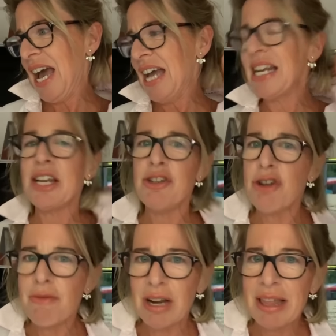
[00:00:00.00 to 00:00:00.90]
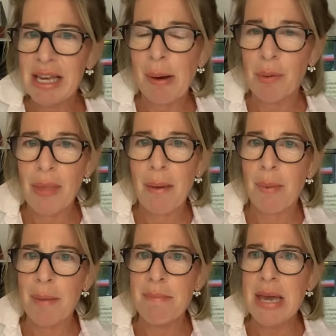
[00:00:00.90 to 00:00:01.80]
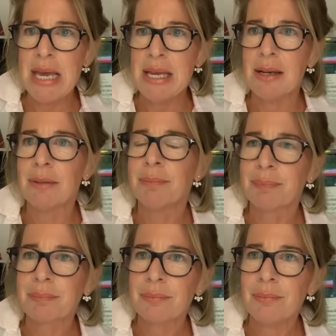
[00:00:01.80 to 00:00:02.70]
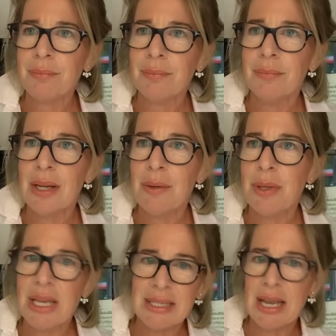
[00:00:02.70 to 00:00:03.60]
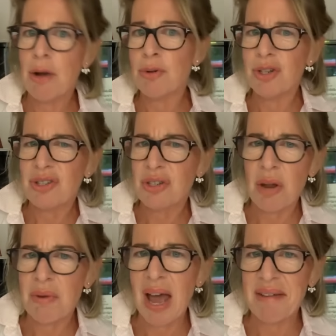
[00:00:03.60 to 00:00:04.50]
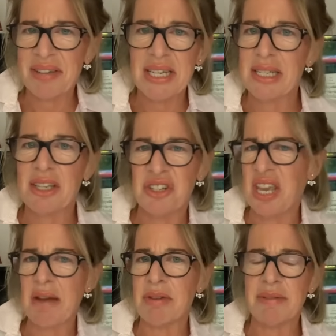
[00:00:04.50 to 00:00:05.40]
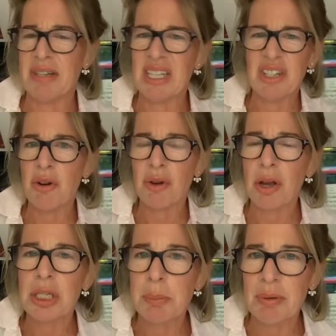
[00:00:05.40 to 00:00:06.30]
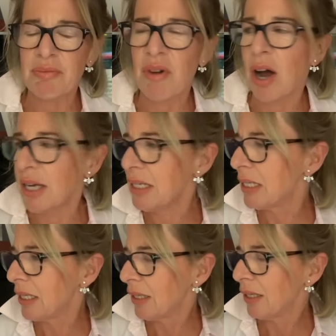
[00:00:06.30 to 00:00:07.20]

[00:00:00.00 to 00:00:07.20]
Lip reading: And then you don't really think about what that might mean when they say, oh, just don't have it. Just get rid of it. It's not going to be right.